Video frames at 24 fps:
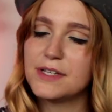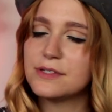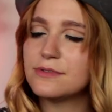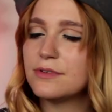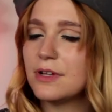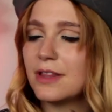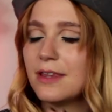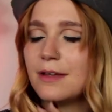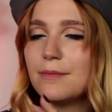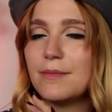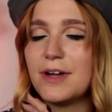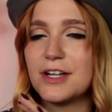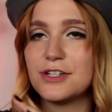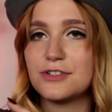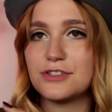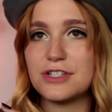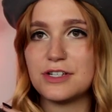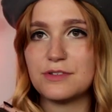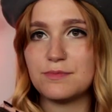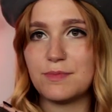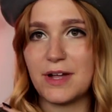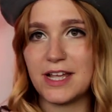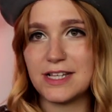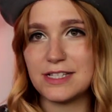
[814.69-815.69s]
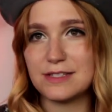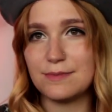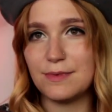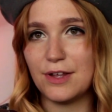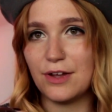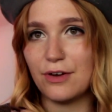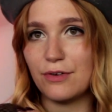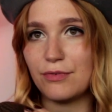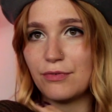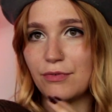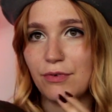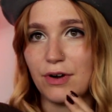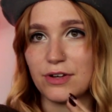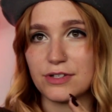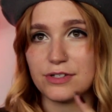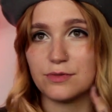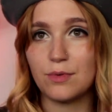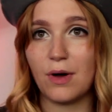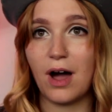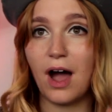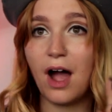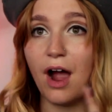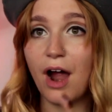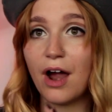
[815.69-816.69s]
This really much reminds me of
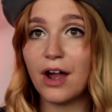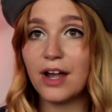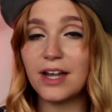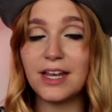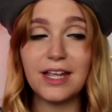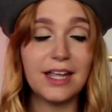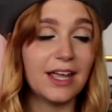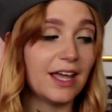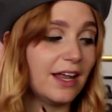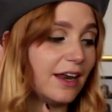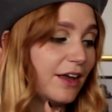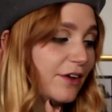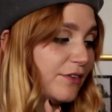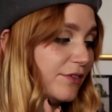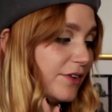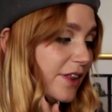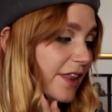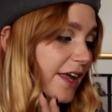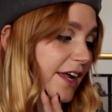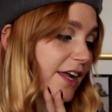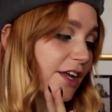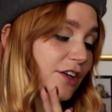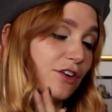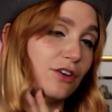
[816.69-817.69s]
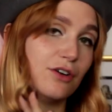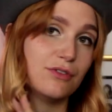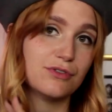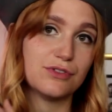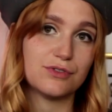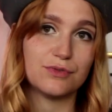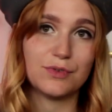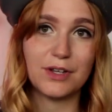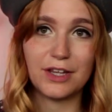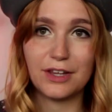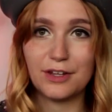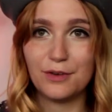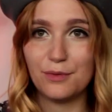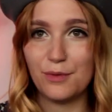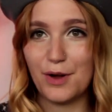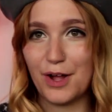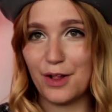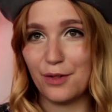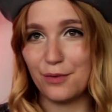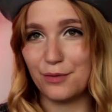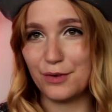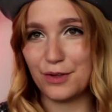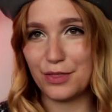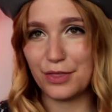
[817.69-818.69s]
Fracoise Hardy and I feel like it goes really
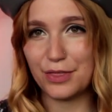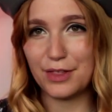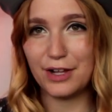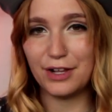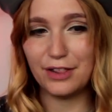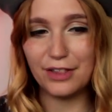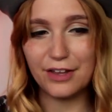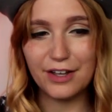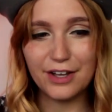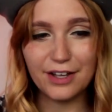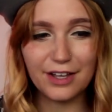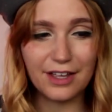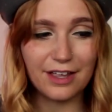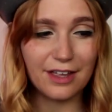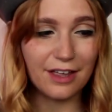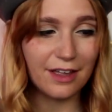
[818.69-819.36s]
well with the look.